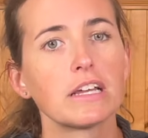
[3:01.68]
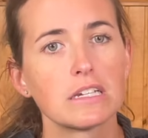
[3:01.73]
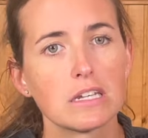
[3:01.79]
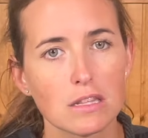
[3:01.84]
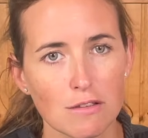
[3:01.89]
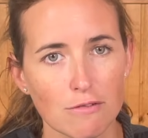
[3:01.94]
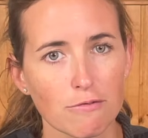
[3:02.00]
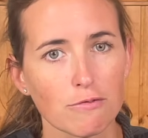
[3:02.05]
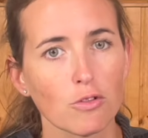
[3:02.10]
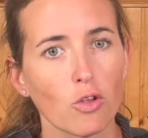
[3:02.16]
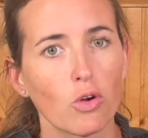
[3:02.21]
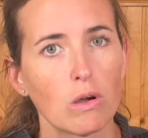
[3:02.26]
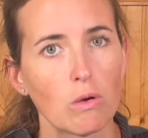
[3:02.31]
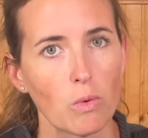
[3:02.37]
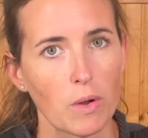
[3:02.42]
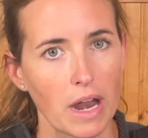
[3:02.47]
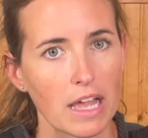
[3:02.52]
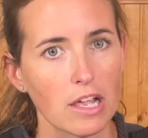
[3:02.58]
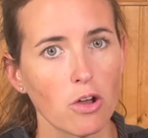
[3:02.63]
to the floor
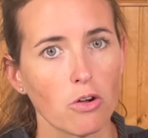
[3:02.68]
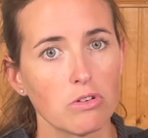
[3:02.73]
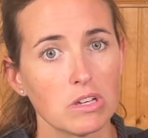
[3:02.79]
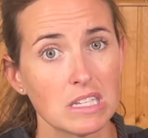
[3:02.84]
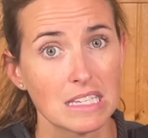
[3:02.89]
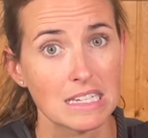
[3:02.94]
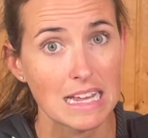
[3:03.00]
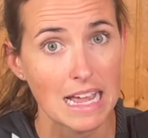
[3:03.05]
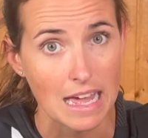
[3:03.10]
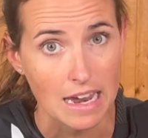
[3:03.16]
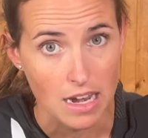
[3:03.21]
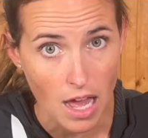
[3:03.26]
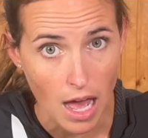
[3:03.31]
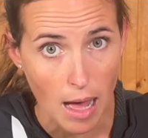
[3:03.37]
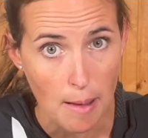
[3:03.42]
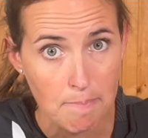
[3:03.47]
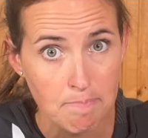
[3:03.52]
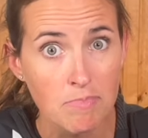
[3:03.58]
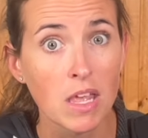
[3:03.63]
when I go to stand
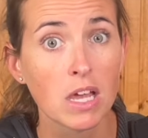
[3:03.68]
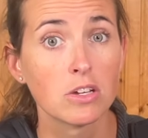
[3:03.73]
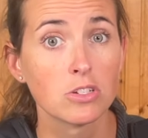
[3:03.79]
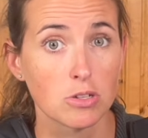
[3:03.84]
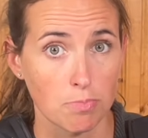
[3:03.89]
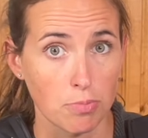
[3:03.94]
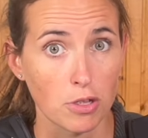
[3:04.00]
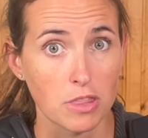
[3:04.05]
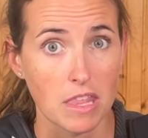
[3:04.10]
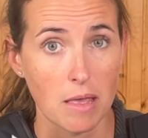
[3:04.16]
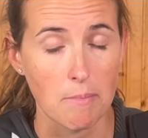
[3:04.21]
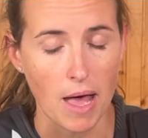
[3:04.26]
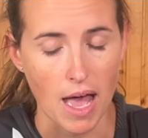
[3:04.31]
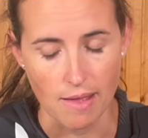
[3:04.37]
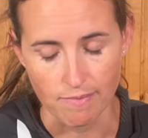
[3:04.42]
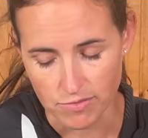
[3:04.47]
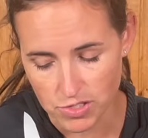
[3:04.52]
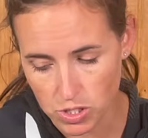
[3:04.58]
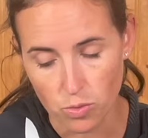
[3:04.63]
up to put them
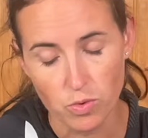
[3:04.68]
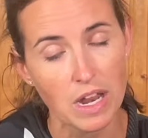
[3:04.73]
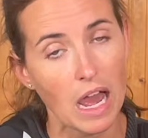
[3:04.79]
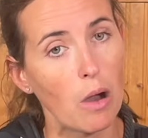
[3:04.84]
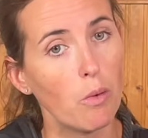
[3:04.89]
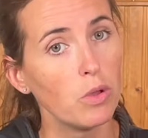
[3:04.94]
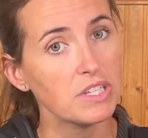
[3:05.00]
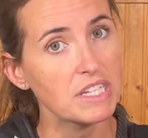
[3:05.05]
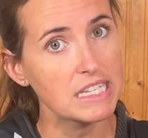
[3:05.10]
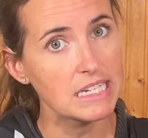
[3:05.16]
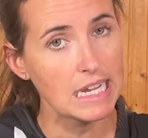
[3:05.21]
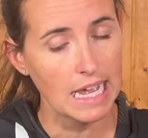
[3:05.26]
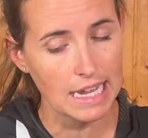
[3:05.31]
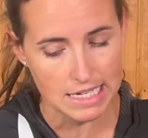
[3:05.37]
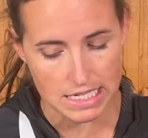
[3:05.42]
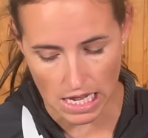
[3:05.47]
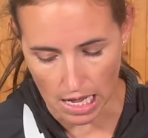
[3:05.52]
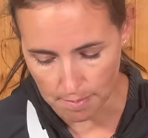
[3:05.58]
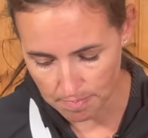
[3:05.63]
on. So now we'll stand
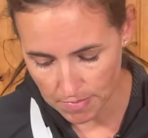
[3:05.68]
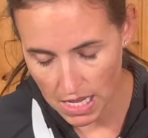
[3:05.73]
up.